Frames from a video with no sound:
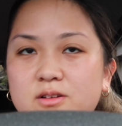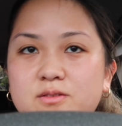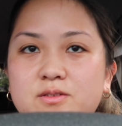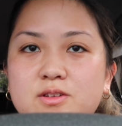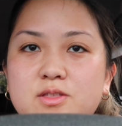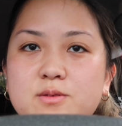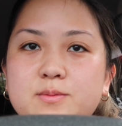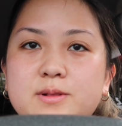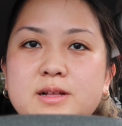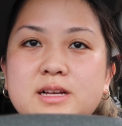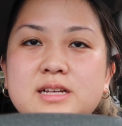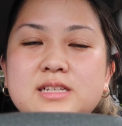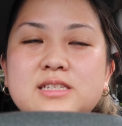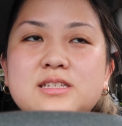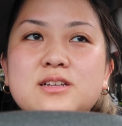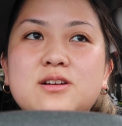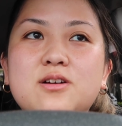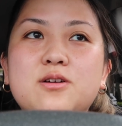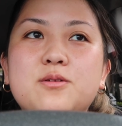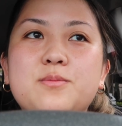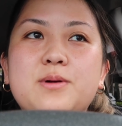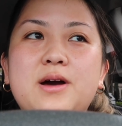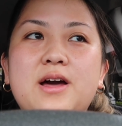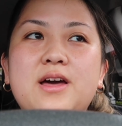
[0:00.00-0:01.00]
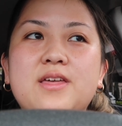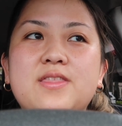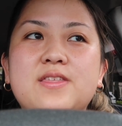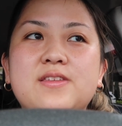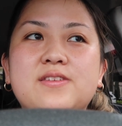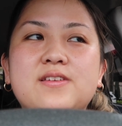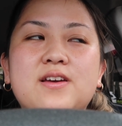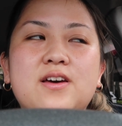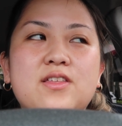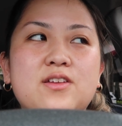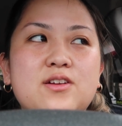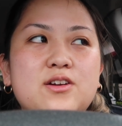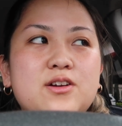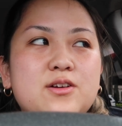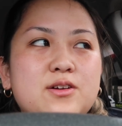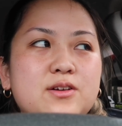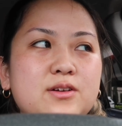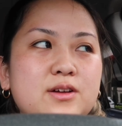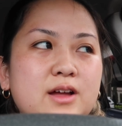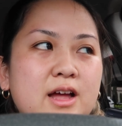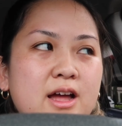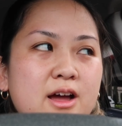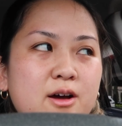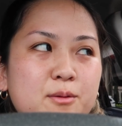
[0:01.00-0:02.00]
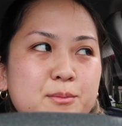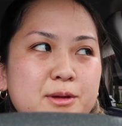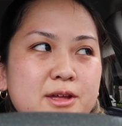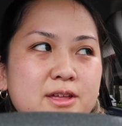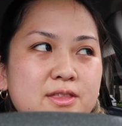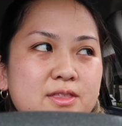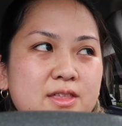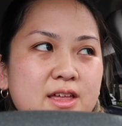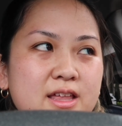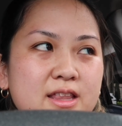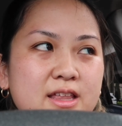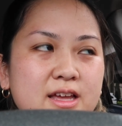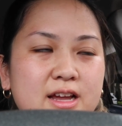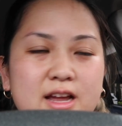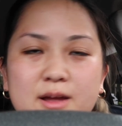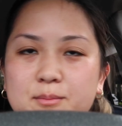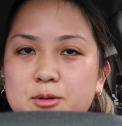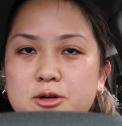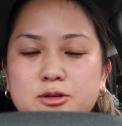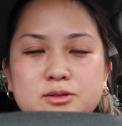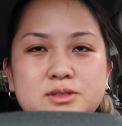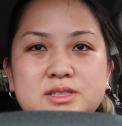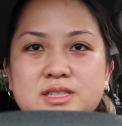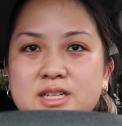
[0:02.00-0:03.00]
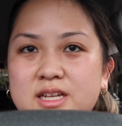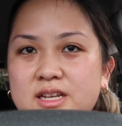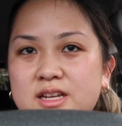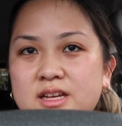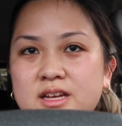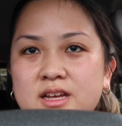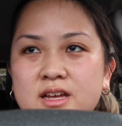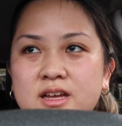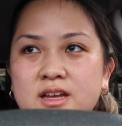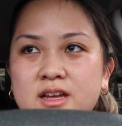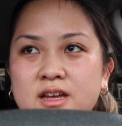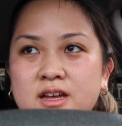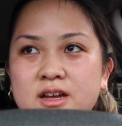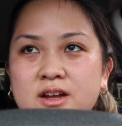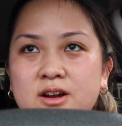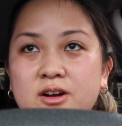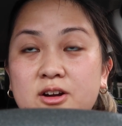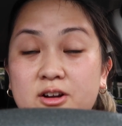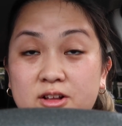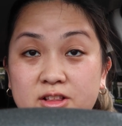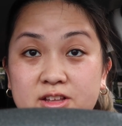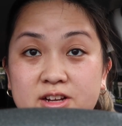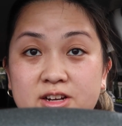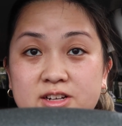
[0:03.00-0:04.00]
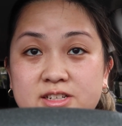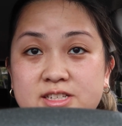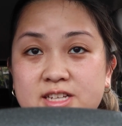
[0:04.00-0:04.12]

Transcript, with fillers: over the place to go buy this other helmet that like I posted earlier